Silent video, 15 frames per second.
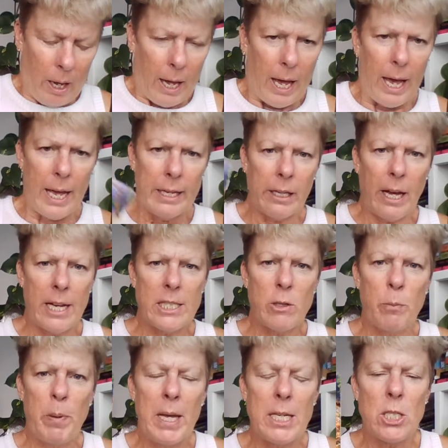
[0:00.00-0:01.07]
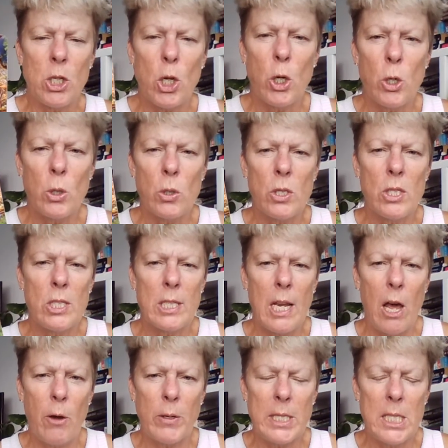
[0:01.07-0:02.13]
Uh, Knight of Pentacles,
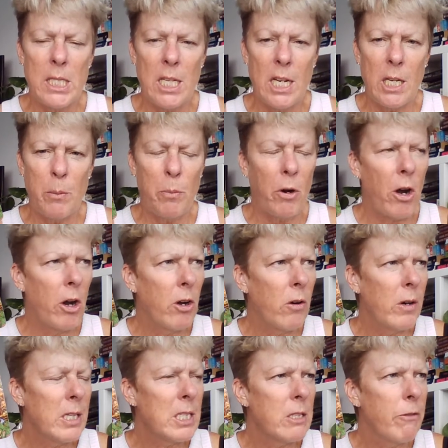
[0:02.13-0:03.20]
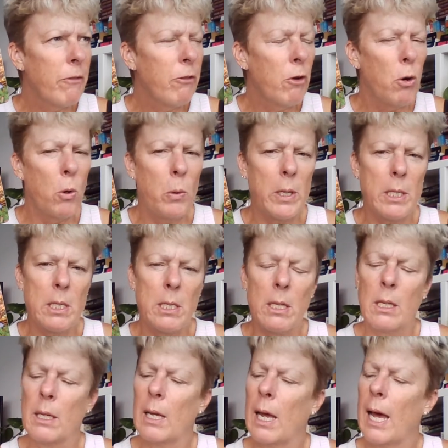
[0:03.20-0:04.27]
slow and steady progress forward.
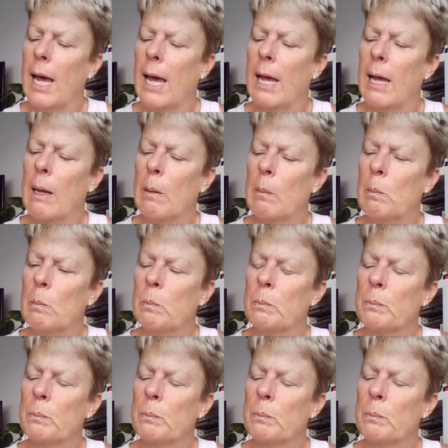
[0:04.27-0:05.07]
Um...